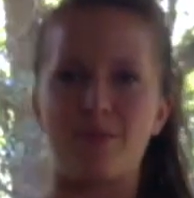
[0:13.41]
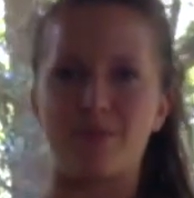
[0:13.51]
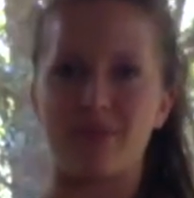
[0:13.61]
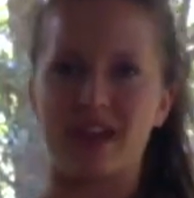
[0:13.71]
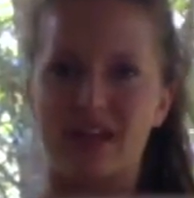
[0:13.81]

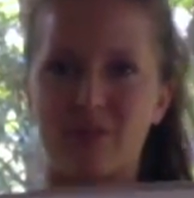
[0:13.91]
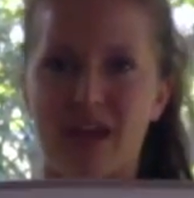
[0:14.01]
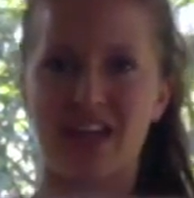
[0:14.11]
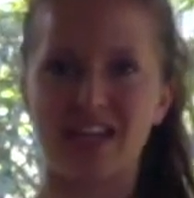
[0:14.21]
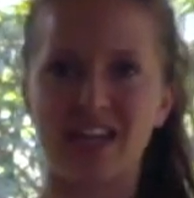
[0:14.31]
Belly
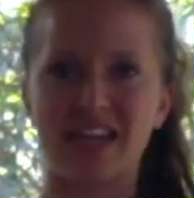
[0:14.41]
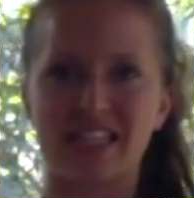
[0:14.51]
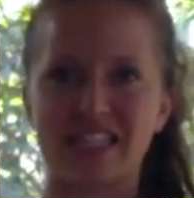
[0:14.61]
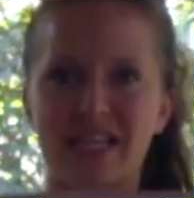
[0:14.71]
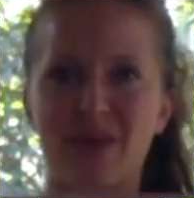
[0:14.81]
Bandit. This
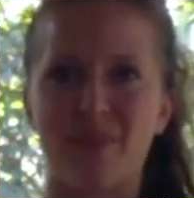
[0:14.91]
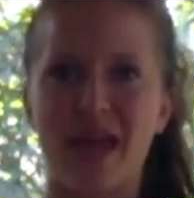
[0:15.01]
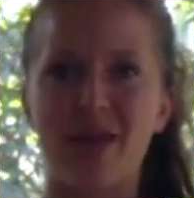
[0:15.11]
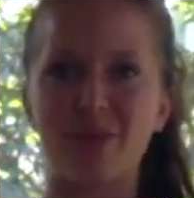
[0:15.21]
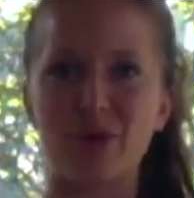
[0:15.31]
is the
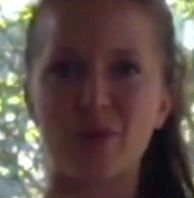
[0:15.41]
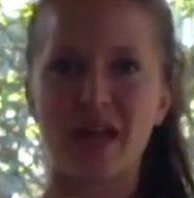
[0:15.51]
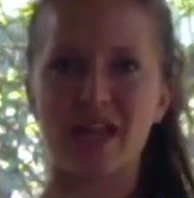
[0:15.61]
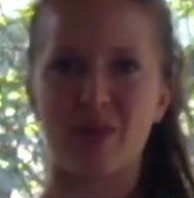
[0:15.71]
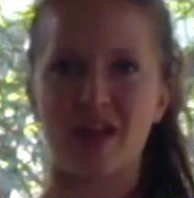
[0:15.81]
Bamboo
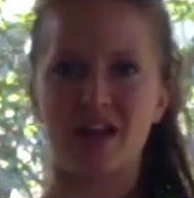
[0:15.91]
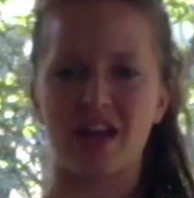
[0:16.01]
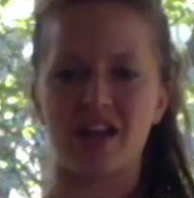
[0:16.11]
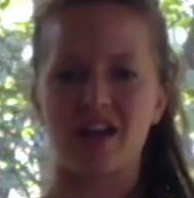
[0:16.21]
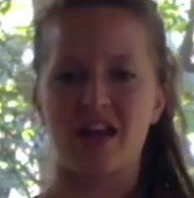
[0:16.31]
Belly
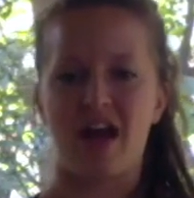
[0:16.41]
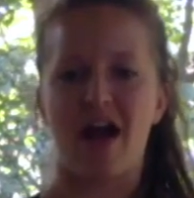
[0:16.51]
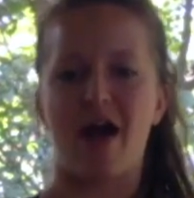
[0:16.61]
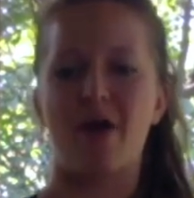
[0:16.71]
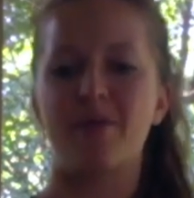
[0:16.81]
Bandit.
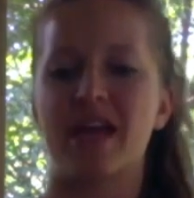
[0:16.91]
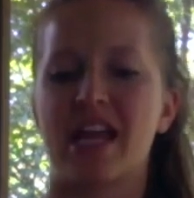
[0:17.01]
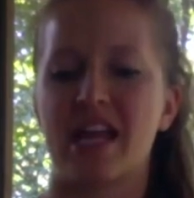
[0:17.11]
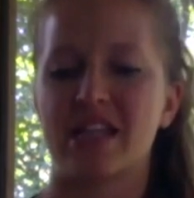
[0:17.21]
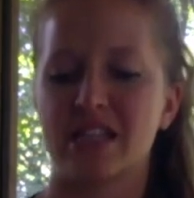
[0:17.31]

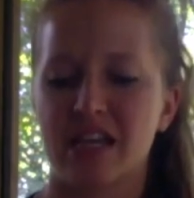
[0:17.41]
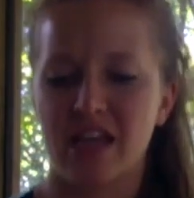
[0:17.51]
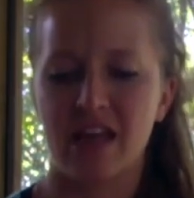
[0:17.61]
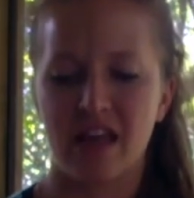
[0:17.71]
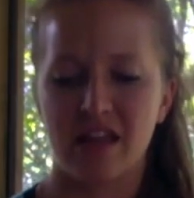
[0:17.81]
And
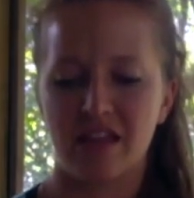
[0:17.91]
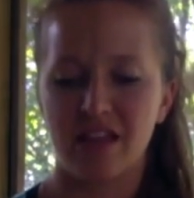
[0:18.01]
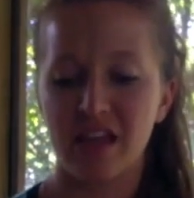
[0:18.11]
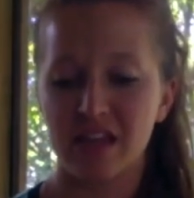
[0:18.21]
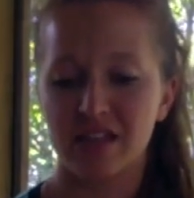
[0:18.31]

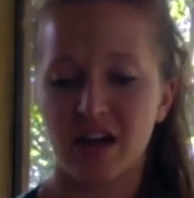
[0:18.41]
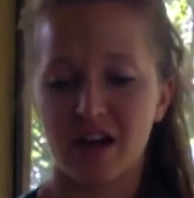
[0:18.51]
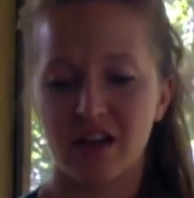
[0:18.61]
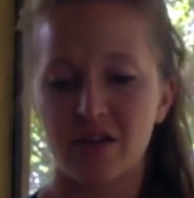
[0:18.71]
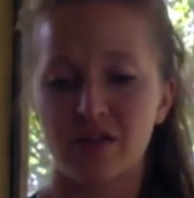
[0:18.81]
these are
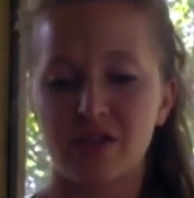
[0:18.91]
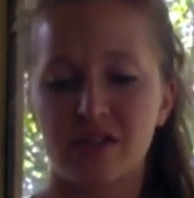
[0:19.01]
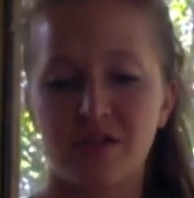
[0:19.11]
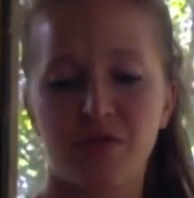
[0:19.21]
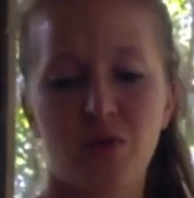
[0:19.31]

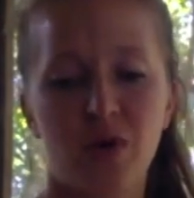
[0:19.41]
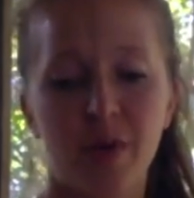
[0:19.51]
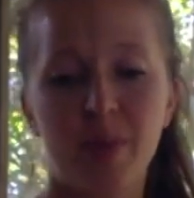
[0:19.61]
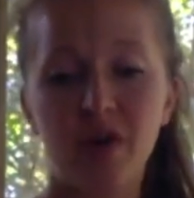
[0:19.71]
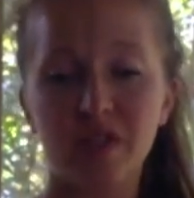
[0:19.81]
used
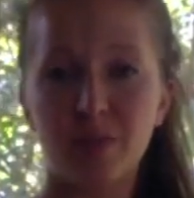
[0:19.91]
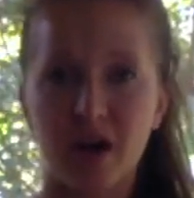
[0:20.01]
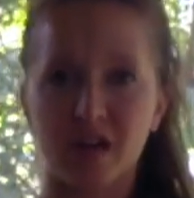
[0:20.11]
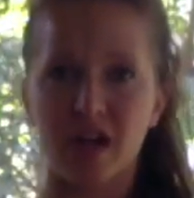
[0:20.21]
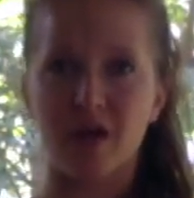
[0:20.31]
for
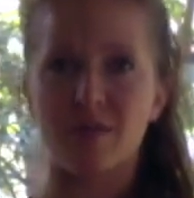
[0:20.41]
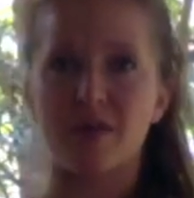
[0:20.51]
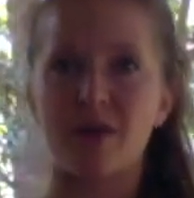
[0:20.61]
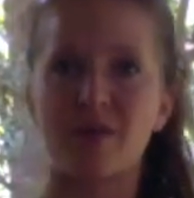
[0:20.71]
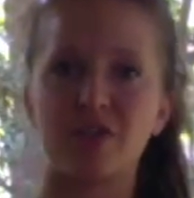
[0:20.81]

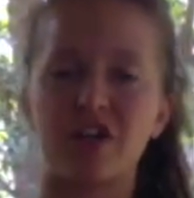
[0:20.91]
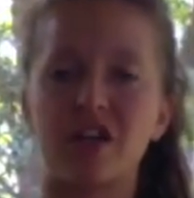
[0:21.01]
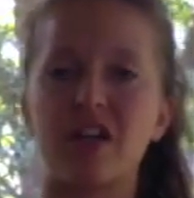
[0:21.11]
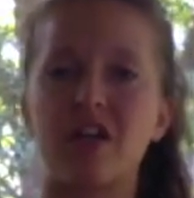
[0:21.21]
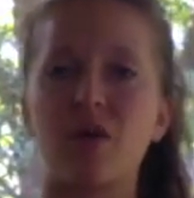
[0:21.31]
postpartum
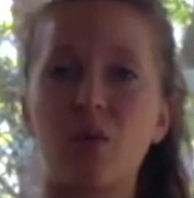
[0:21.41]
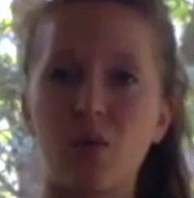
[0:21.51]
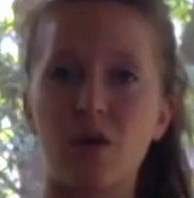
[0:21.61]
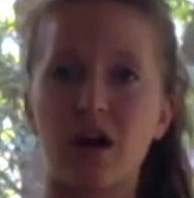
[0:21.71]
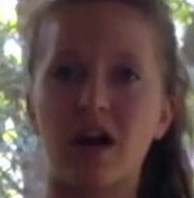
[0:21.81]
maternity,
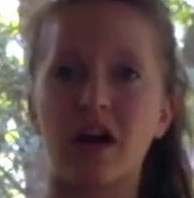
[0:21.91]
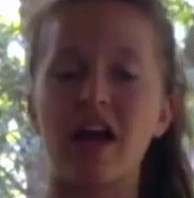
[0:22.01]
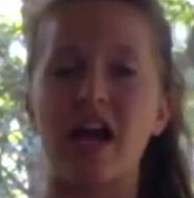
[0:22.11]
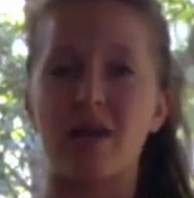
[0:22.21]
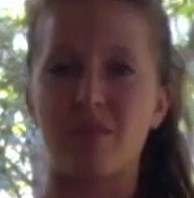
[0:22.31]
or
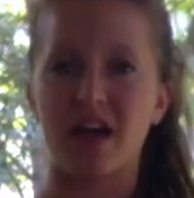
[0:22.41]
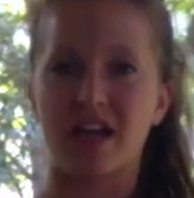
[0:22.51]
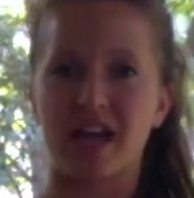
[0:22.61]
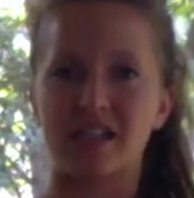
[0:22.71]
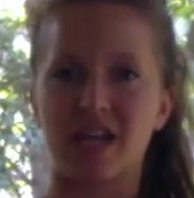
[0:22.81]
in my
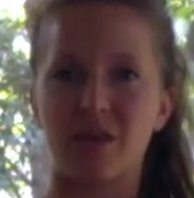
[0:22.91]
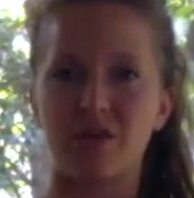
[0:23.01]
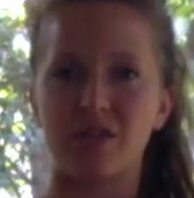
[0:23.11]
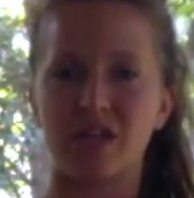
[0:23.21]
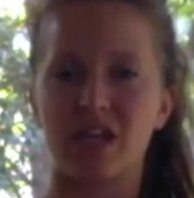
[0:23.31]
case, I'm
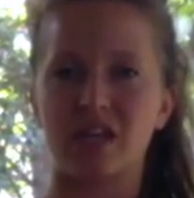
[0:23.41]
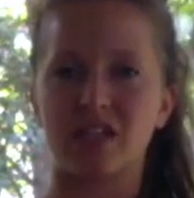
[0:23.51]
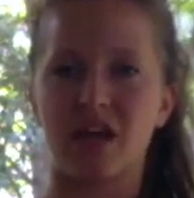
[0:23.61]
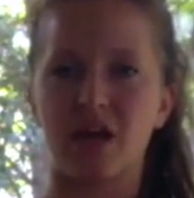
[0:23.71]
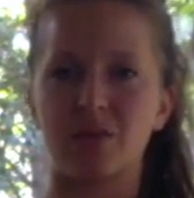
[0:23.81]
using it
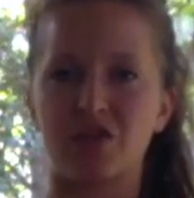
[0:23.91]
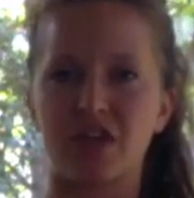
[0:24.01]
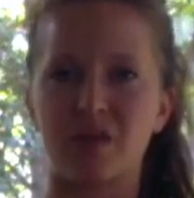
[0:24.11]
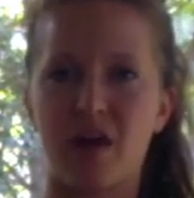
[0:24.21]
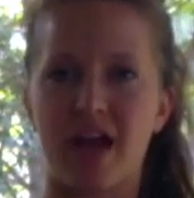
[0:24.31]
to help
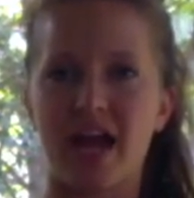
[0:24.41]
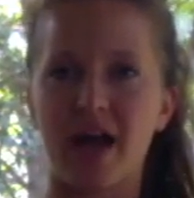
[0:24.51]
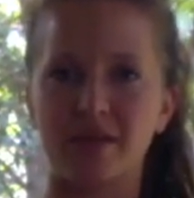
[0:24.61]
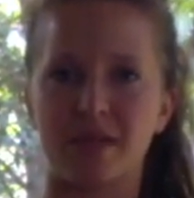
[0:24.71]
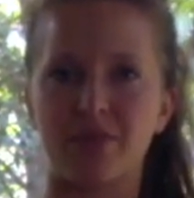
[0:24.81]
treat my
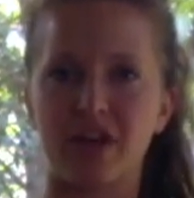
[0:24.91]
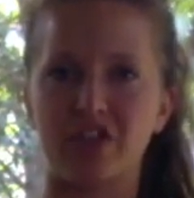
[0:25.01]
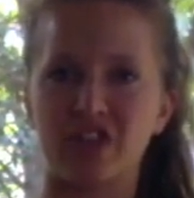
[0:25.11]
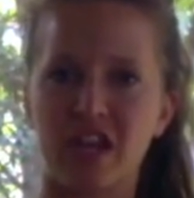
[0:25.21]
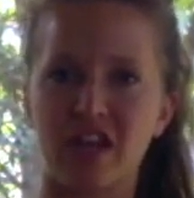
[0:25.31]
ab
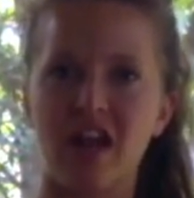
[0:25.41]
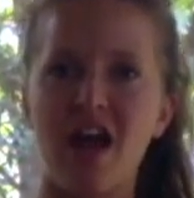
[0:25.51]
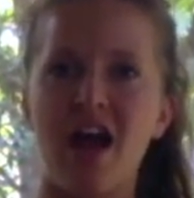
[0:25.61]
separation.